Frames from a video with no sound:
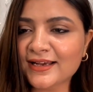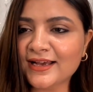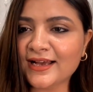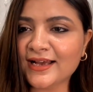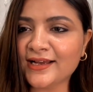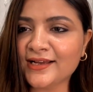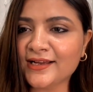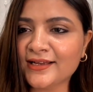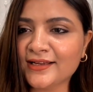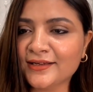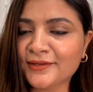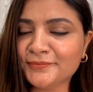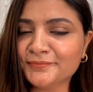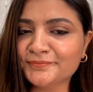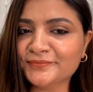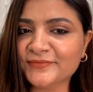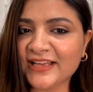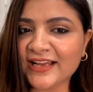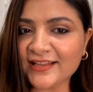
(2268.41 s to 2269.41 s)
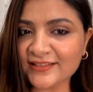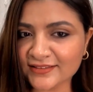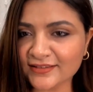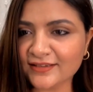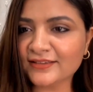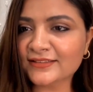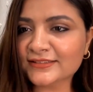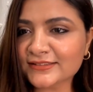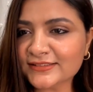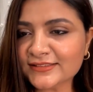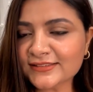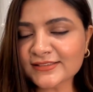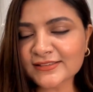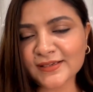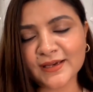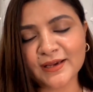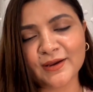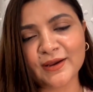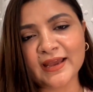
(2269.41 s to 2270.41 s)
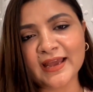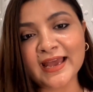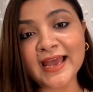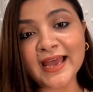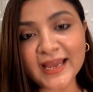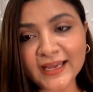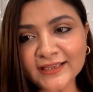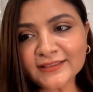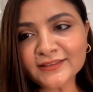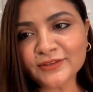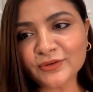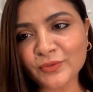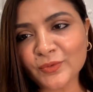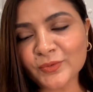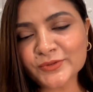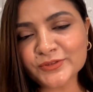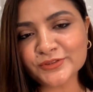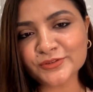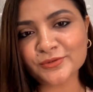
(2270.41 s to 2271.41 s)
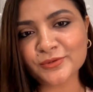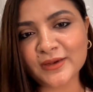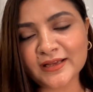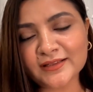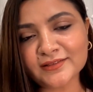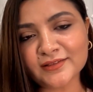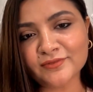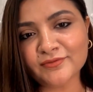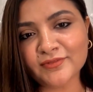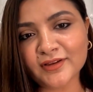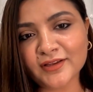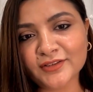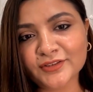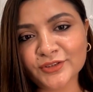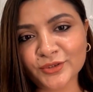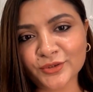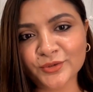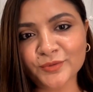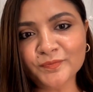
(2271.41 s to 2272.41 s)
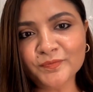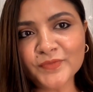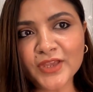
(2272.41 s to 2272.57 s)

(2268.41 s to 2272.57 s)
as an artist and also as someone, you know,